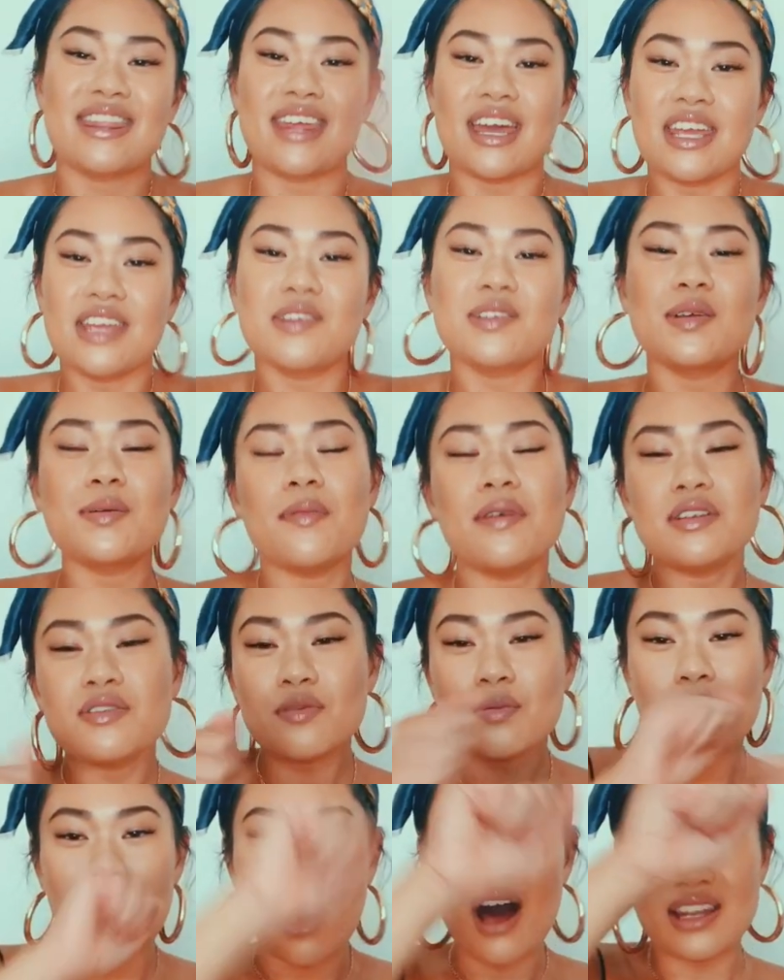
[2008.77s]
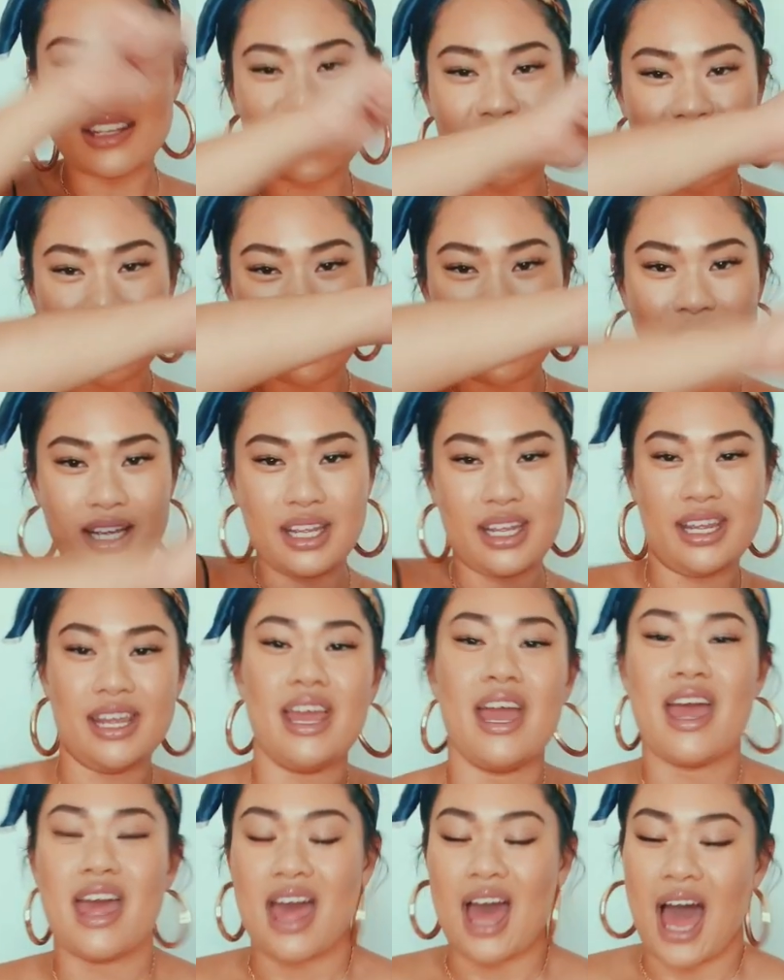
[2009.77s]
Thank you so much for watching
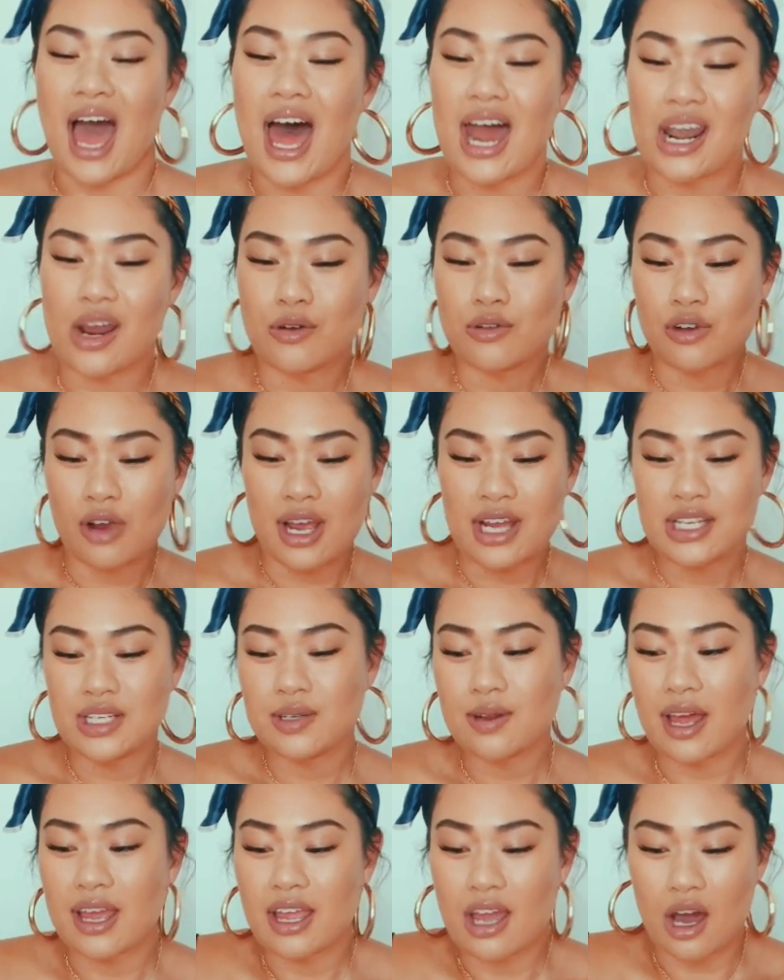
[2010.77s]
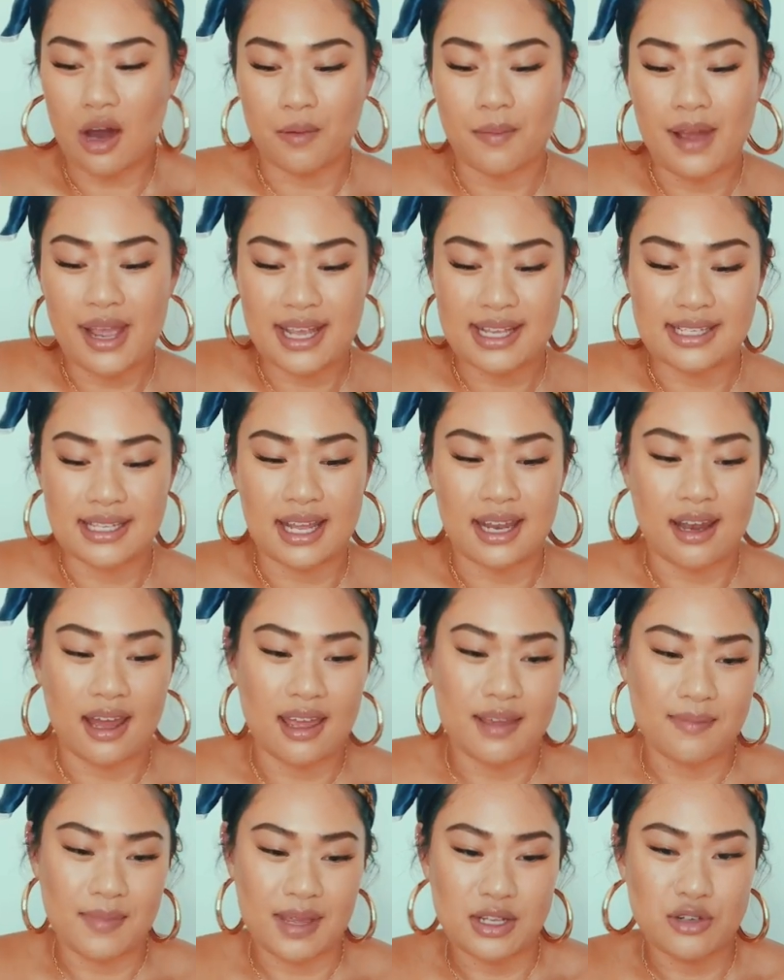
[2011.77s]
and I'll try and do like cutaways and
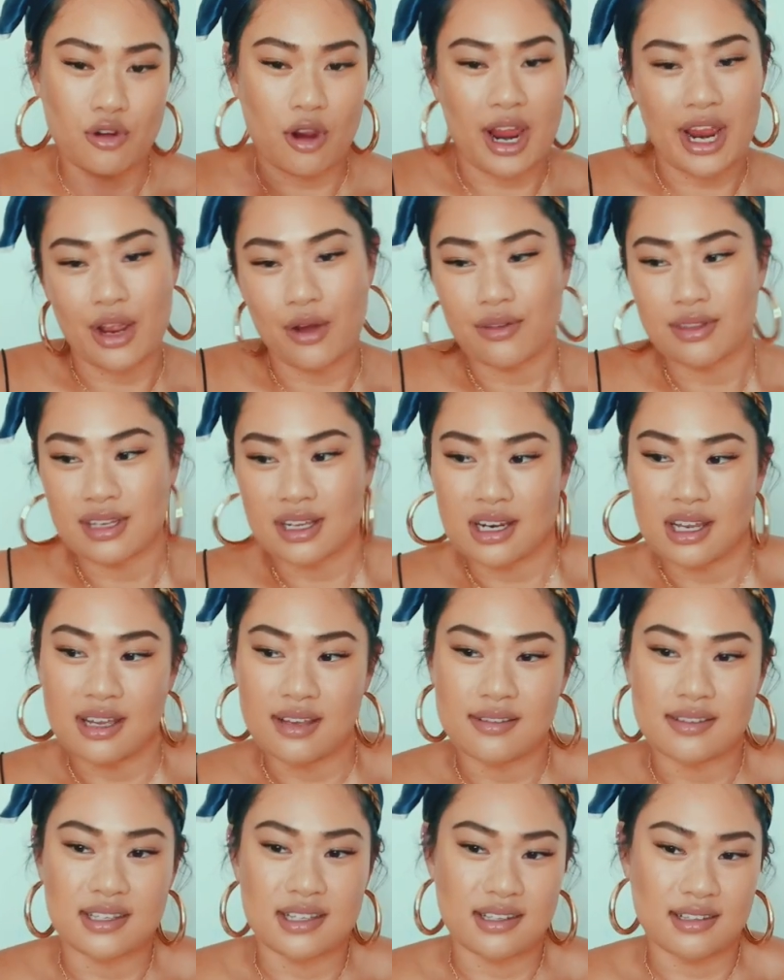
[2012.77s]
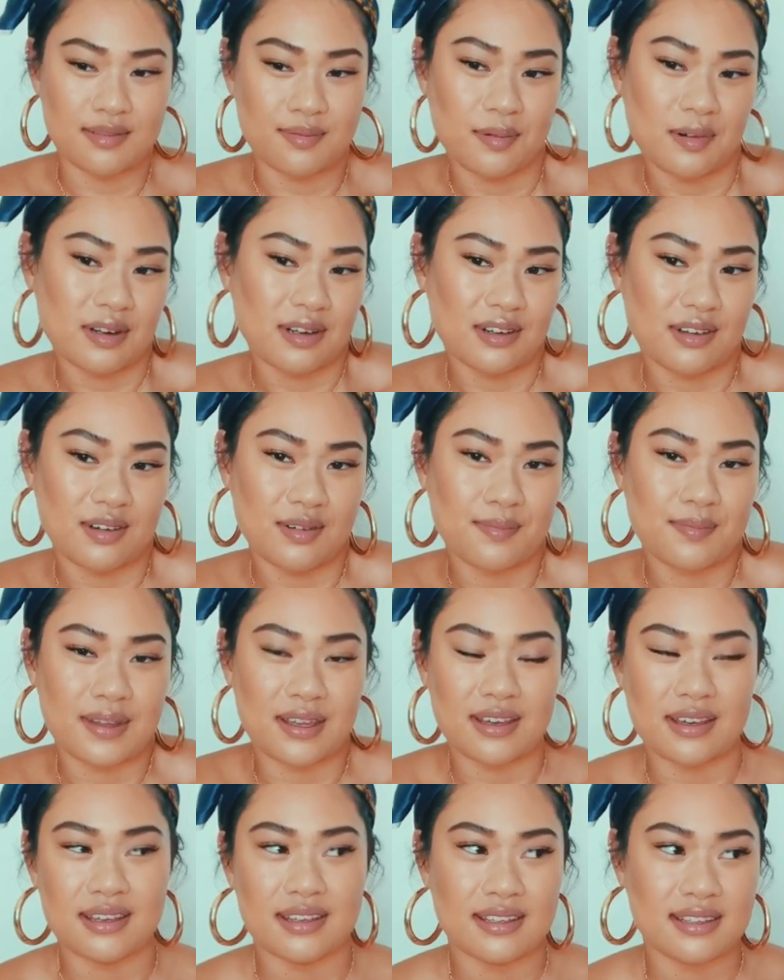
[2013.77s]
like me trying on the clothes and whatnot
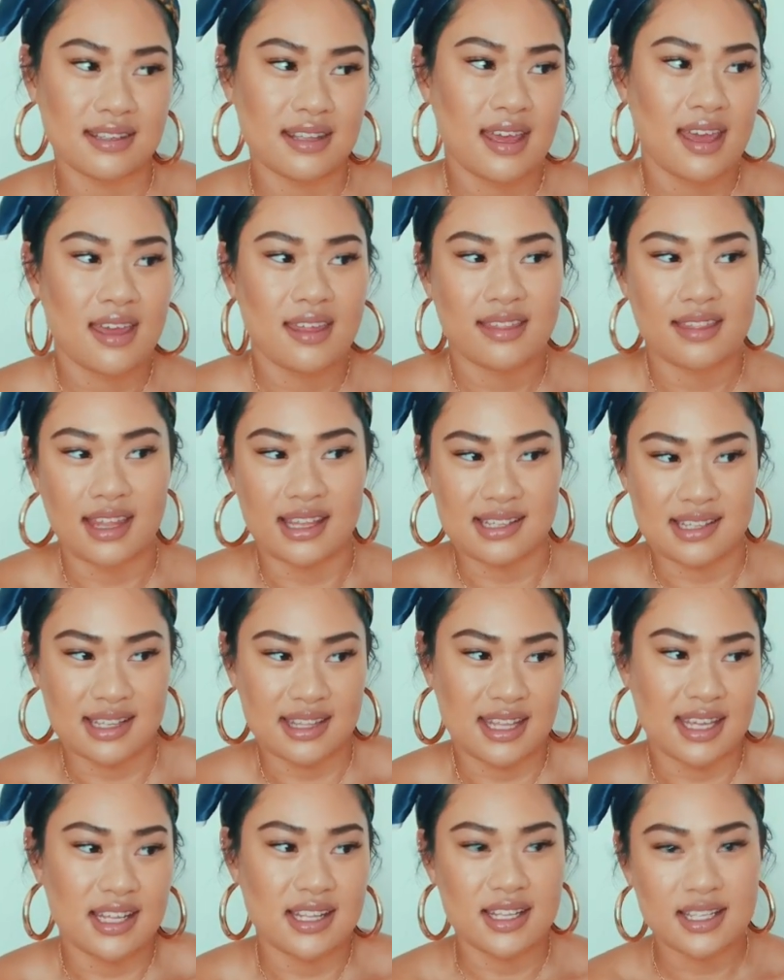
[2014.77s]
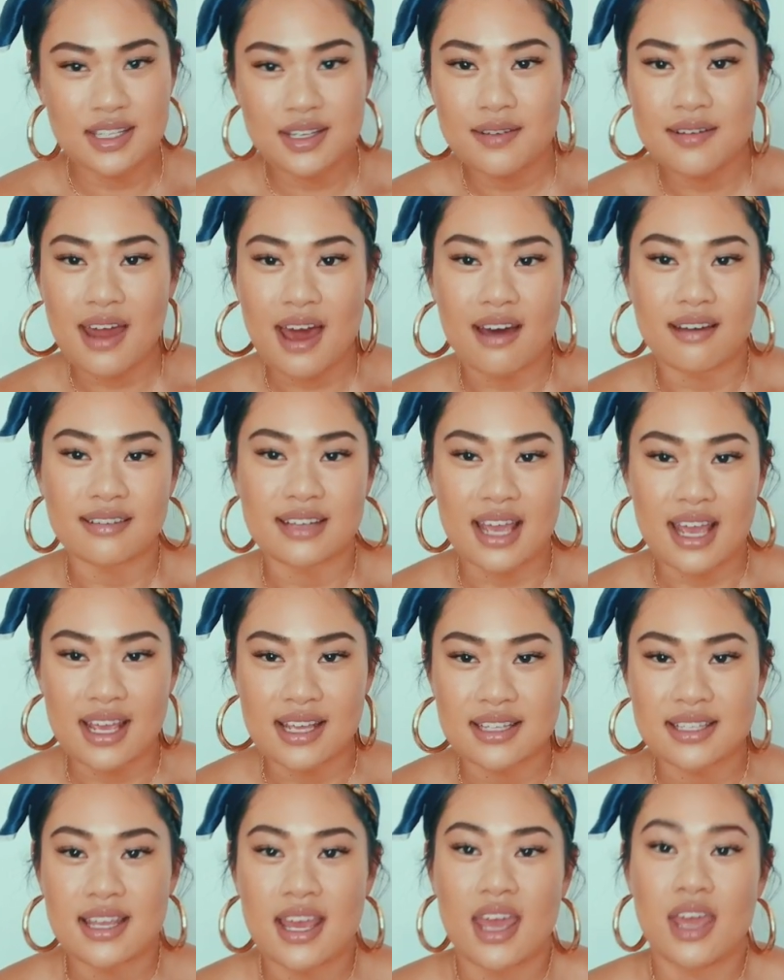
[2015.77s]
because that's the thing to do
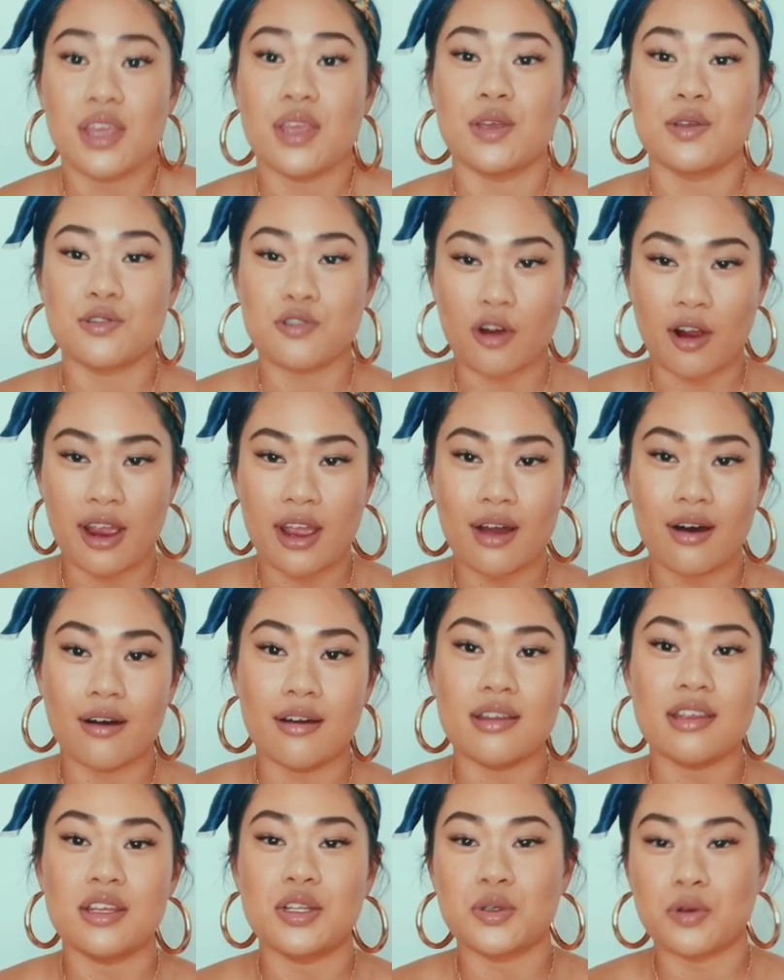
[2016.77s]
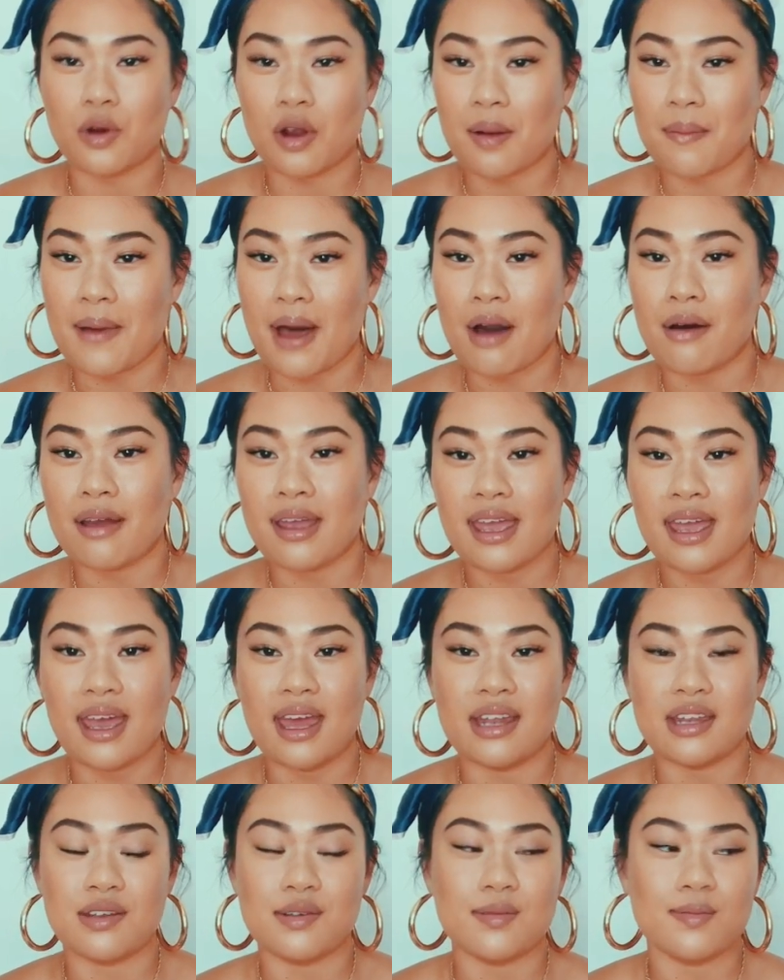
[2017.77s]
nowadays. You try it on, you talk about it
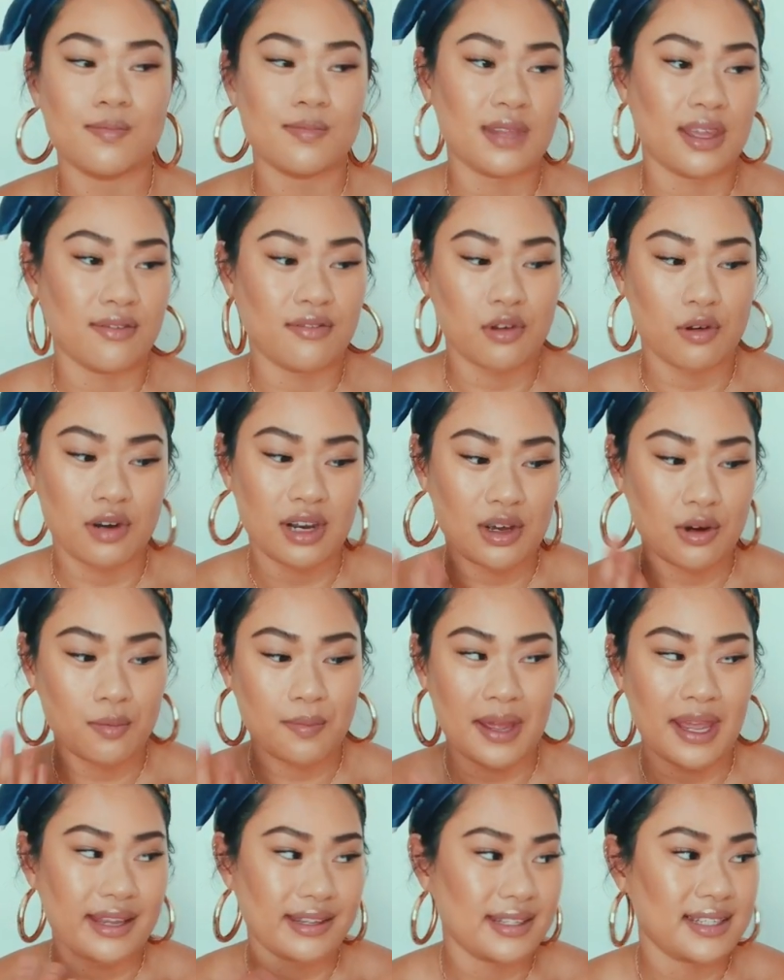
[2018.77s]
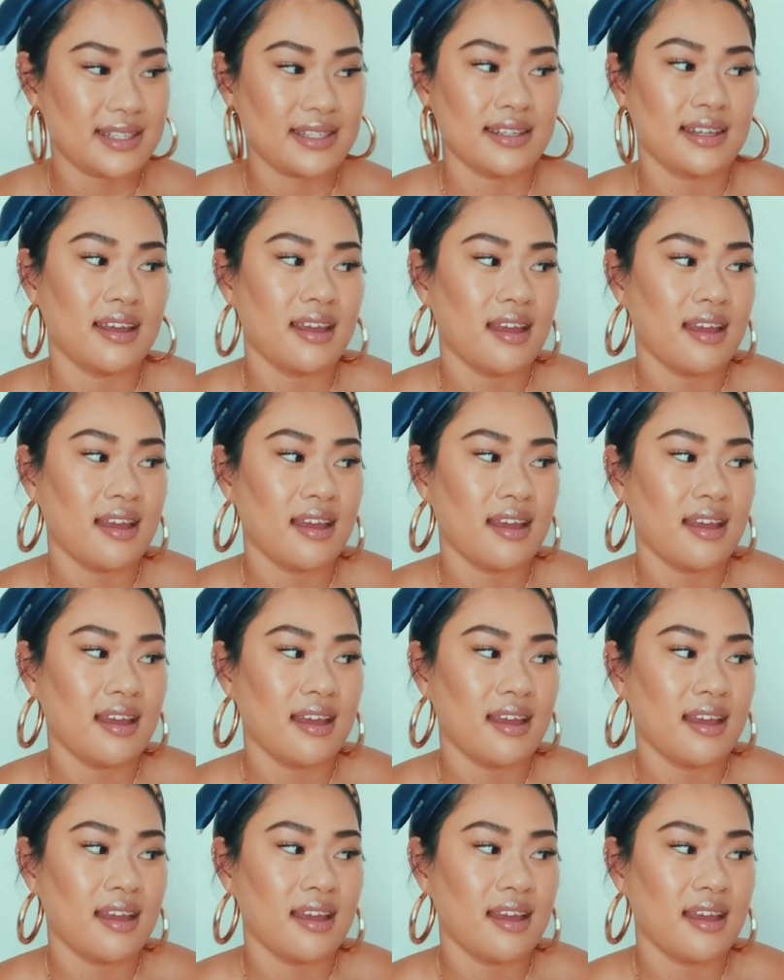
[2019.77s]
and you give your little piece.